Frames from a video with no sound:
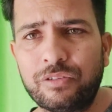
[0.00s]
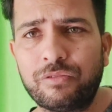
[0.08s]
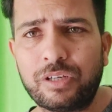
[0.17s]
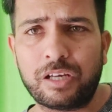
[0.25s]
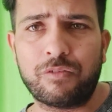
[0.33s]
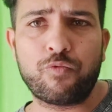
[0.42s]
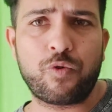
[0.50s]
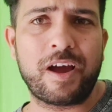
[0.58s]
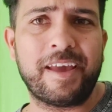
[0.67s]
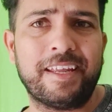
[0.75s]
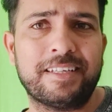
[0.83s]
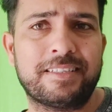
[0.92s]

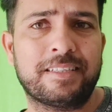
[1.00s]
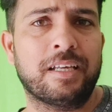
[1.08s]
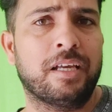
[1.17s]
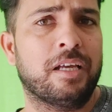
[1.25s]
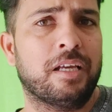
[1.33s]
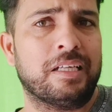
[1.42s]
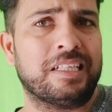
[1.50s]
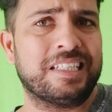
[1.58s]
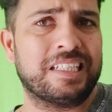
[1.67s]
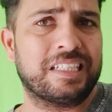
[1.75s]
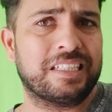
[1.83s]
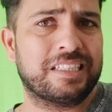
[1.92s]
requires
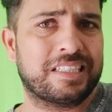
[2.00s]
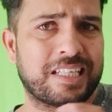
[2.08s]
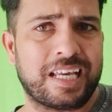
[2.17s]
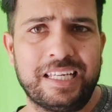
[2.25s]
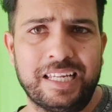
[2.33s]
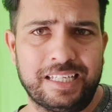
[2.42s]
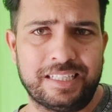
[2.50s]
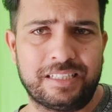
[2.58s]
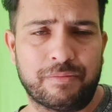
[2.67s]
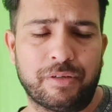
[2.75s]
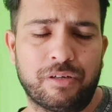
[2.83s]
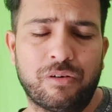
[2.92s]
silence,
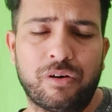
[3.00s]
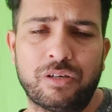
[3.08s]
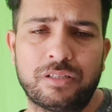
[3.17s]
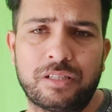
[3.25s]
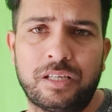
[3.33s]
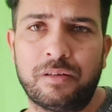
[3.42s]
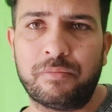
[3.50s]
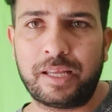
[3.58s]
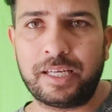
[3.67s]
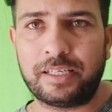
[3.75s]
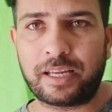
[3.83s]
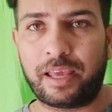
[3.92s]
because in
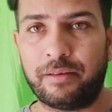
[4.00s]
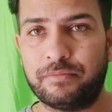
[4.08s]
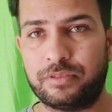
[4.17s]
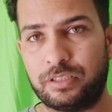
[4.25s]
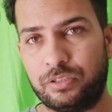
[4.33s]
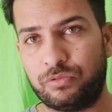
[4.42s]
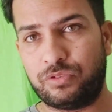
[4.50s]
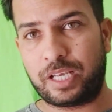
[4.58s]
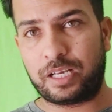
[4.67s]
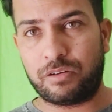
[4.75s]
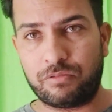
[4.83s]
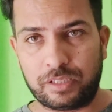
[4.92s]
many times you check
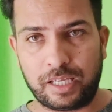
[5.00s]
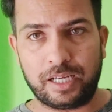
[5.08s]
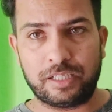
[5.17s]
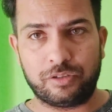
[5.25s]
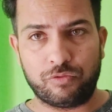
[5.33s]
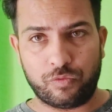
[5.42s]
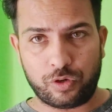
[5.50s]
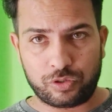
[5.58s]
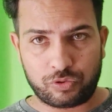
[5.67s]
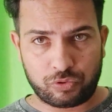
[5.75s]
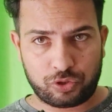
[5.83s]
out that you want to